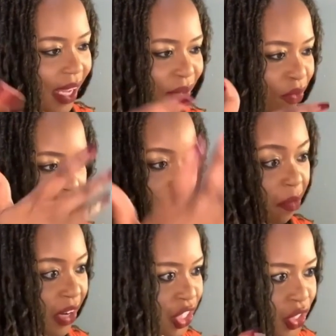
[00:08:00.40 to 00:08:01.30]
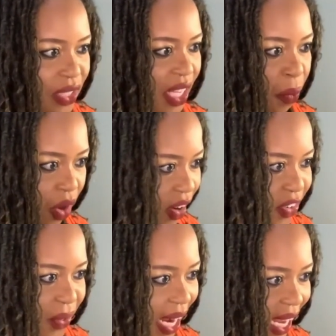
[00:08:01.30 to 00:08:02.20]
like from the professionals that work
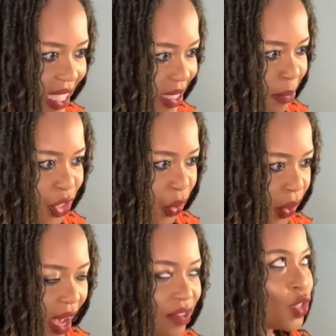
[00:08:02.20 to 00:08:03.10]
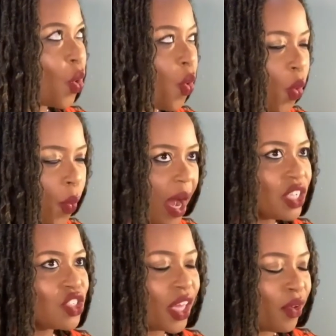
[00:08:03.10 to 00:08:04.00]
on you guys. I'm sure you have so
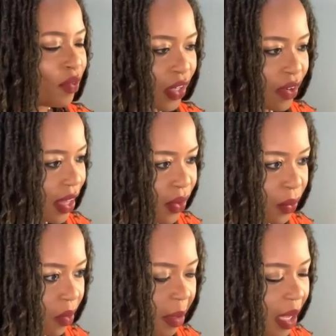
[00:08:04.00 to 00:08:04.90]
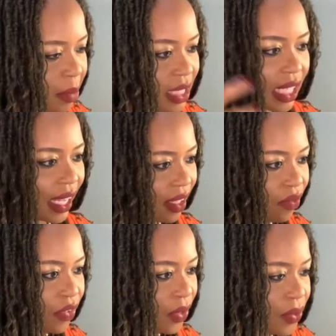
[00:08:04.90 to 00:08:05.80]
much that you've learned that you will be able to like
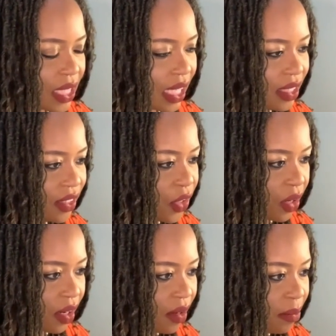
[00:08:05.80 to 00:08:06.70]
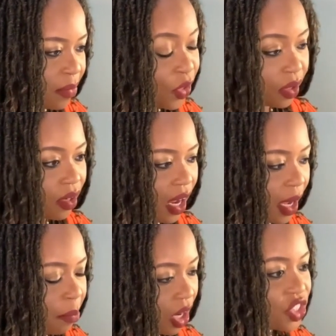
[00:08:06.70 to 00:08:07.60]
infuse in your
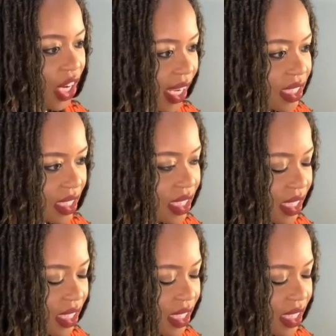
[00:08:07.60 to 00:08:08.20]
project.